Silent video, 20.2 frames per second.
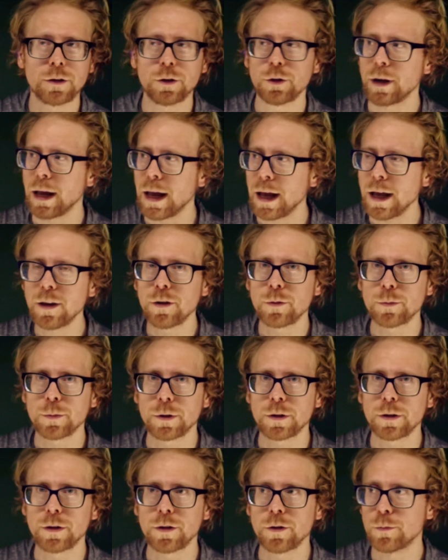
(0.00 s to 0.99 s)
Your
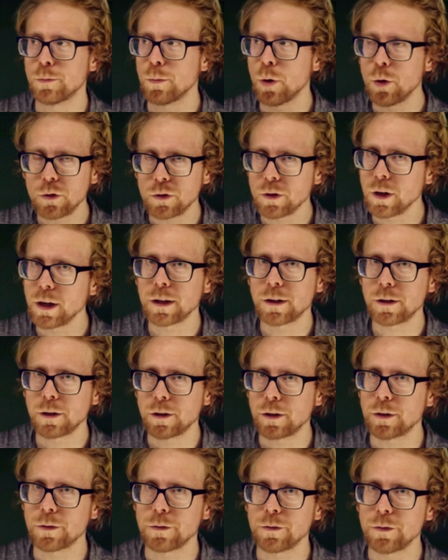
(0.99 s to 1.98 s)
asthma is most likely
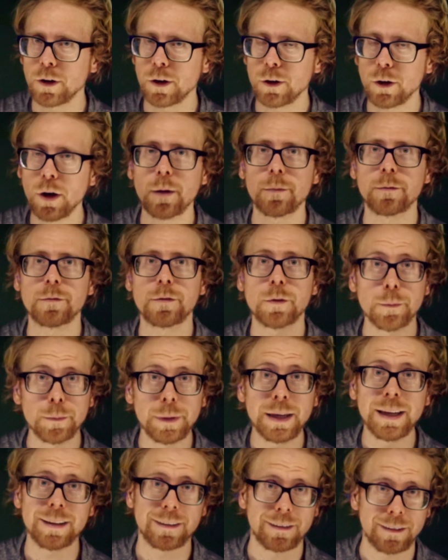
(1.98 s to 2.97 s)
gonna flare up. For
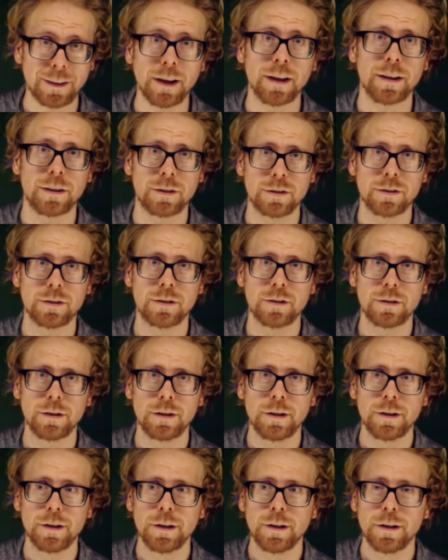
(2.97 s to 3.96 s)
me, it does.
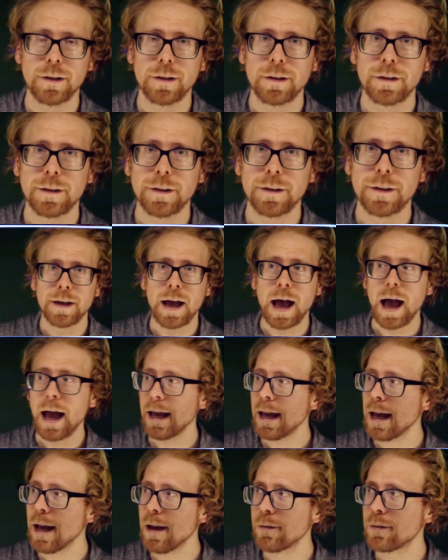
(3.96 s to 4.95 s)

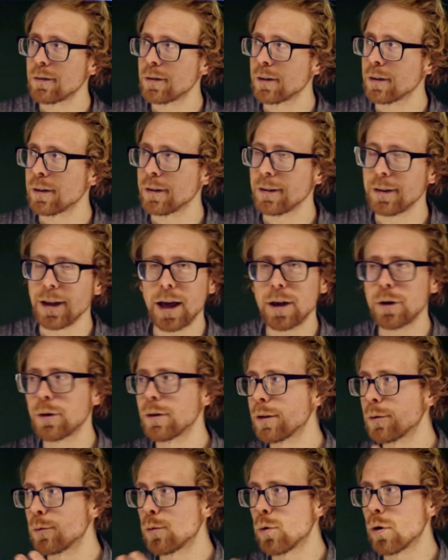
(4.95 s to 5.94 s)
I have to not
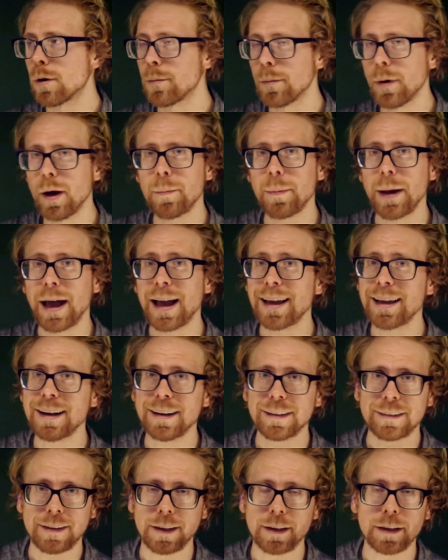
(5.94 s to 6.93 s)
only warm up, I
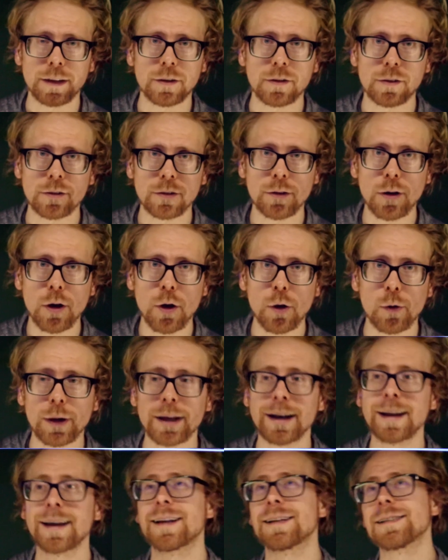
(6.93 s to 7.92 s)
gotta take it slow,
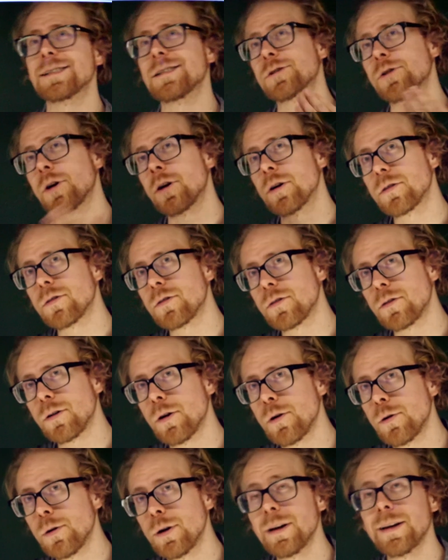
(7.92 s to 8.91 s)
and I gotta start
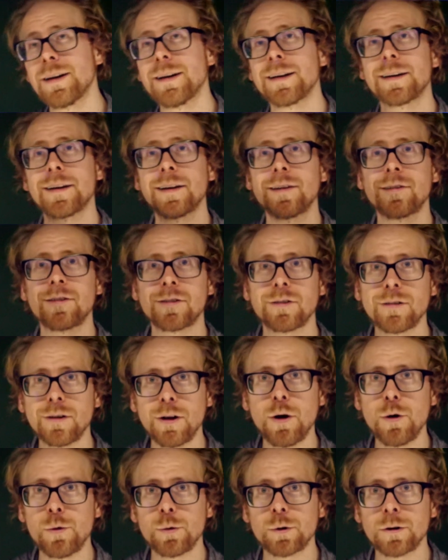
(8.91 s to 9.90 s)
slow, get
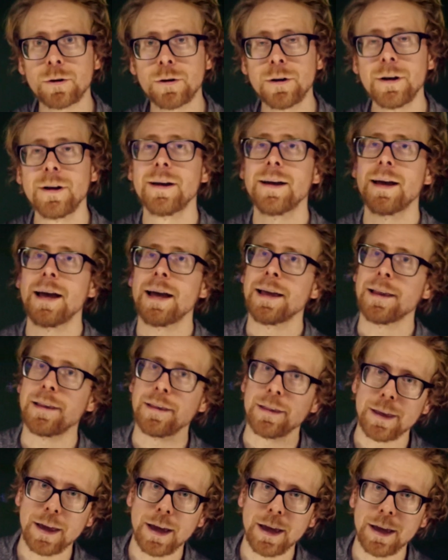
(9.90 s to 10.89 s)
slower,
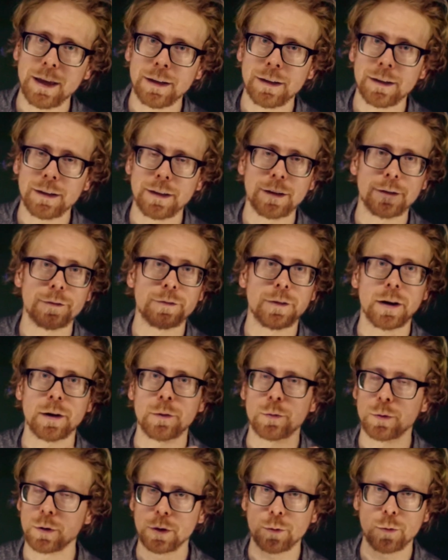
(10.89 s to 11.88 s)
and then if I
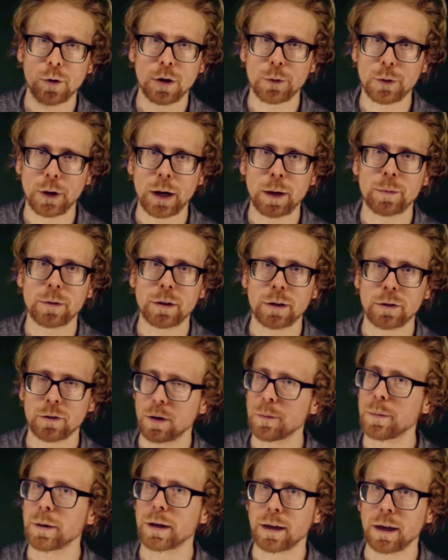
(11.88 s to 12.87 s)
really want to ramp things
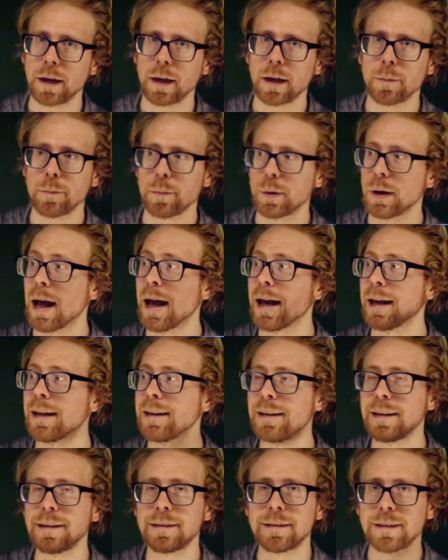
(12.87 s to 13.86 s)
up, I can. But I
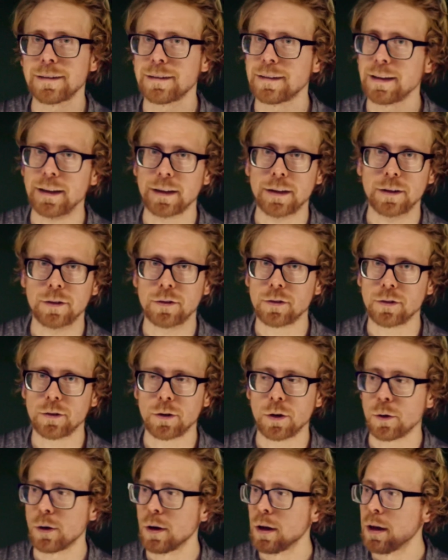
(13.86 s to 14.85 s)
need to take it
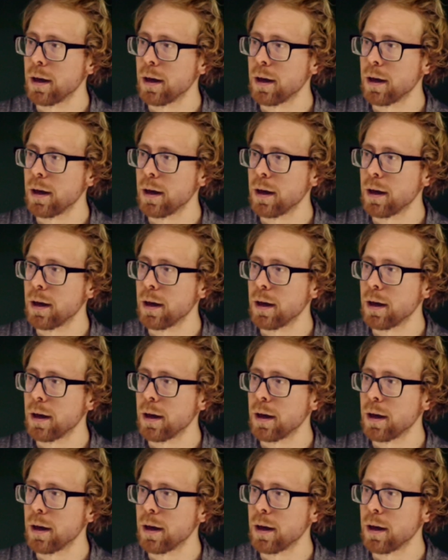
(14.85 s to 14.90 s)
slow.